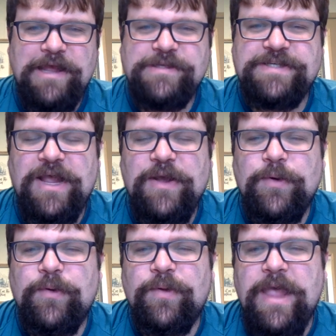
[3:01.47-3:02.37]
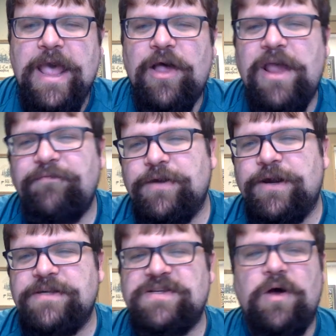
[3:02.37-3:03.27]
So, however,
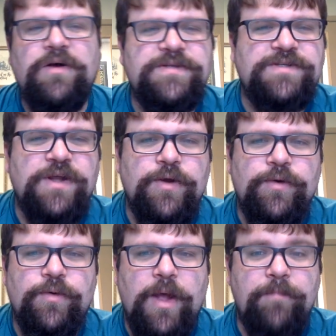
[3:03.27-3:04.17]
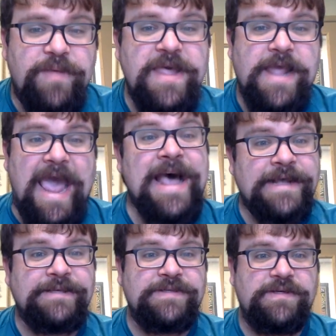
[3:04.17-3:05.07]
it's also a big
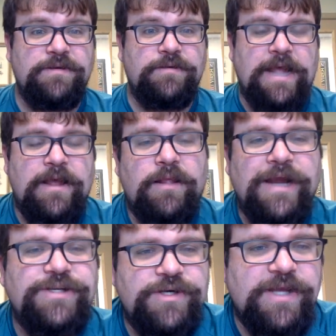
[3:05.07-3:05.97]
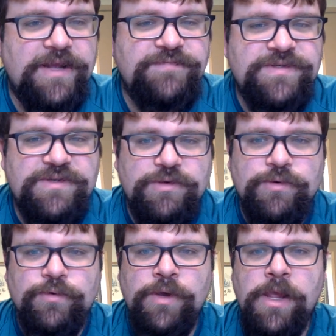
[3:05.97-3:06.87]
ask that Elijah gives
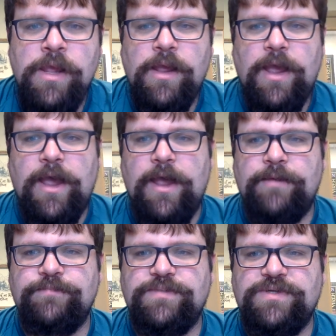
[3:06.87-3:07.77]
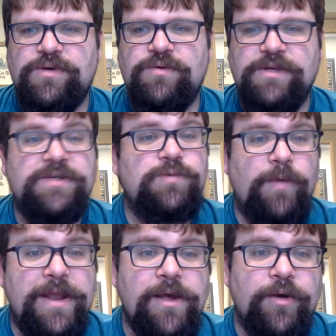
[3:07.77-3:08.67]
to um, to this
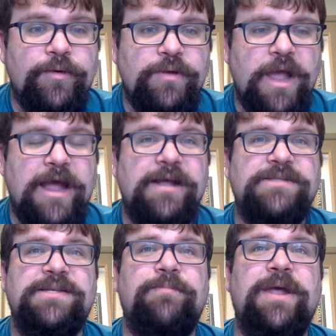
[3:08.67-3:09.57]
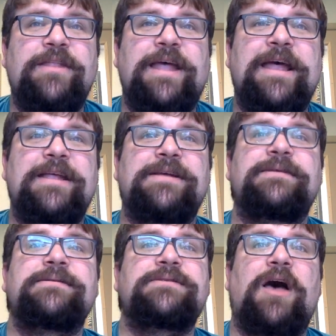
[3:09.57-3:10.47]
widow, uh, somebody that
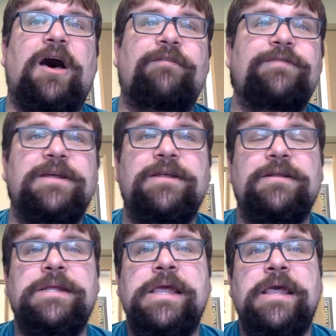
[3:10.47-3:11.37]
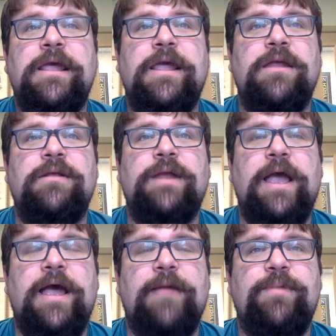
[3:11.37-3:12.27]
is often in
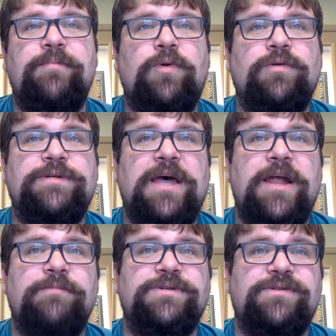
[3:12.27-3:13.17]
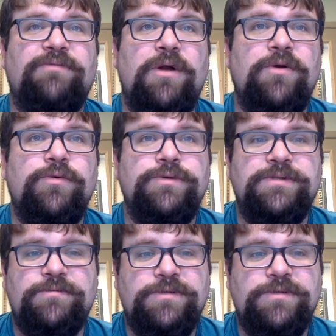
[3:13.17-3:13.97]
uh, biblical times thrown